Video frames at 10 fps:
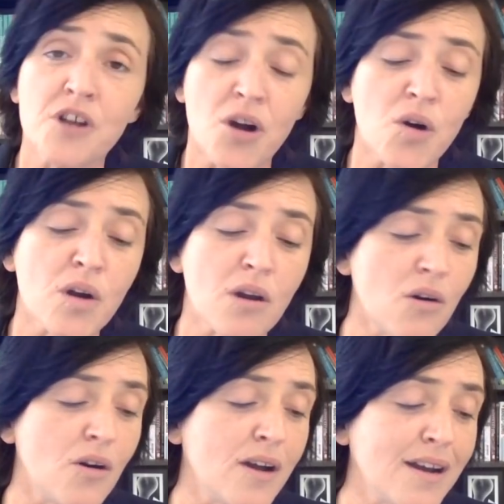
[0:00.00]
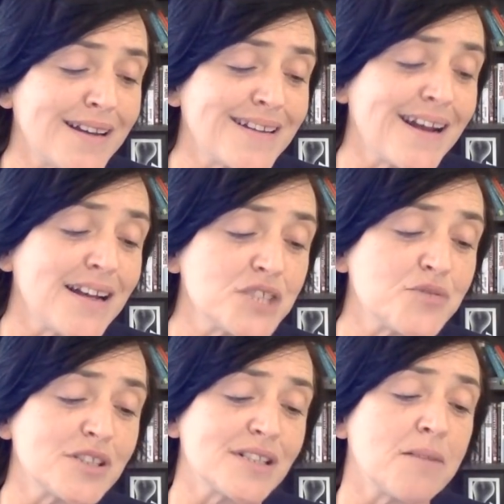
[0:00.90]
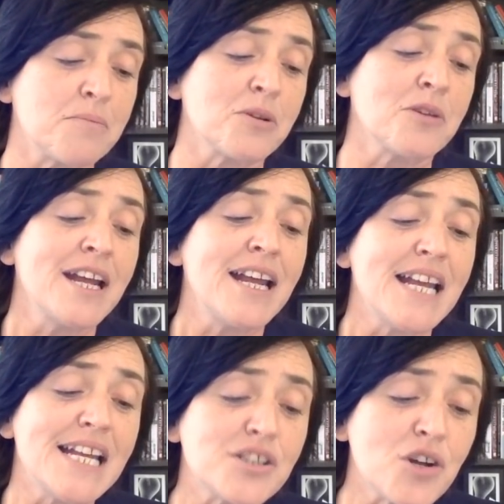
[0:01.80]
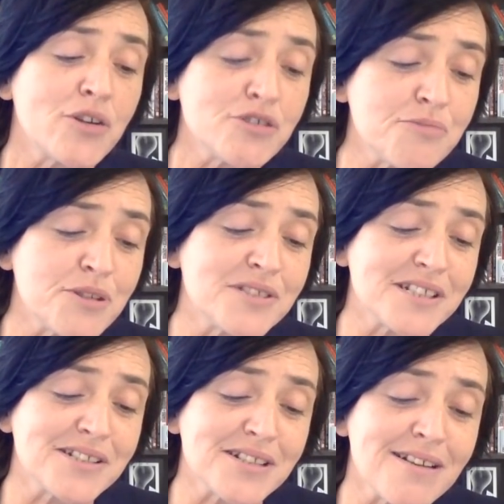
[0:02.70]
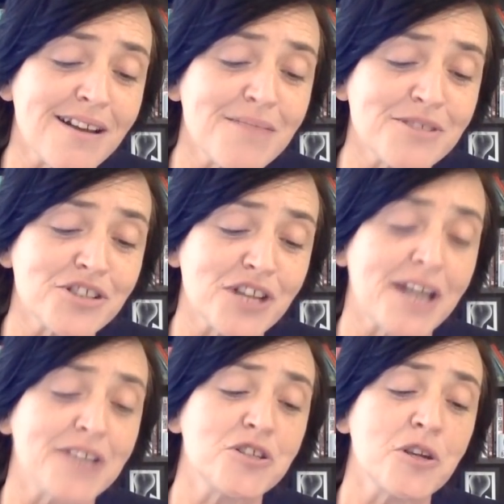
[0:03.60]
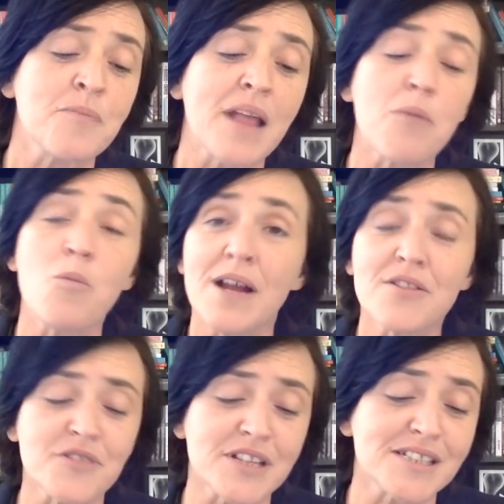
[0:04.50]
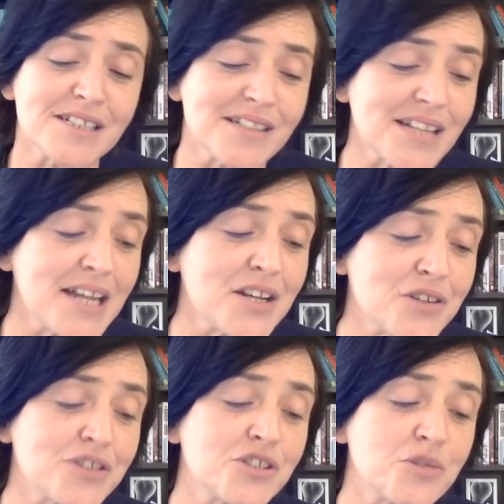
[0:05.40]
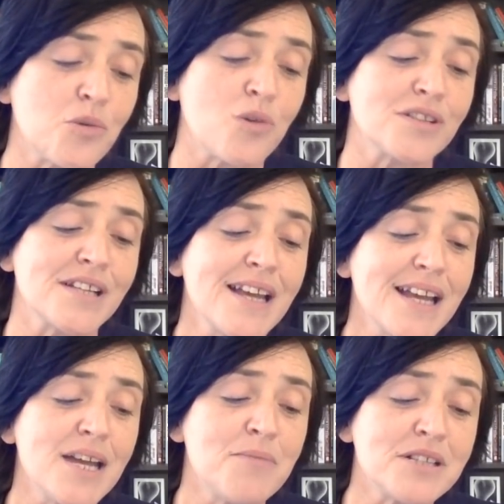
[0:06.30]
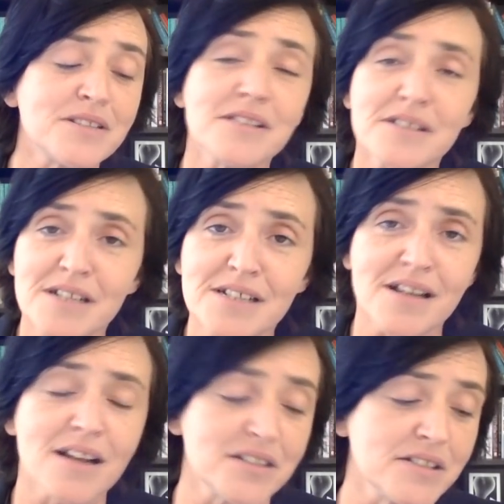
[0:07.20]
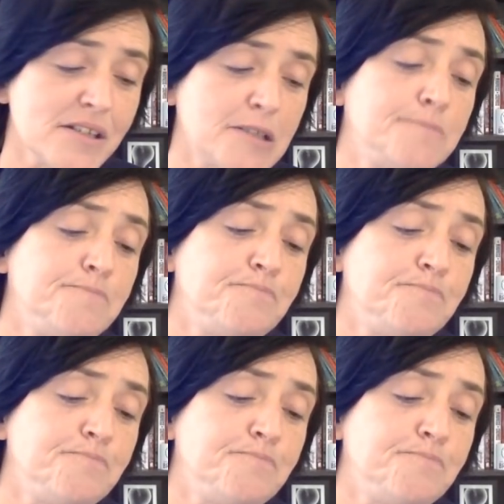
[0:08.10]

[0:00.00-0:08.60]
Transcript: coal, oil and gas, for example, is contributing to climate change and whether this is taking us towards imminent disaster.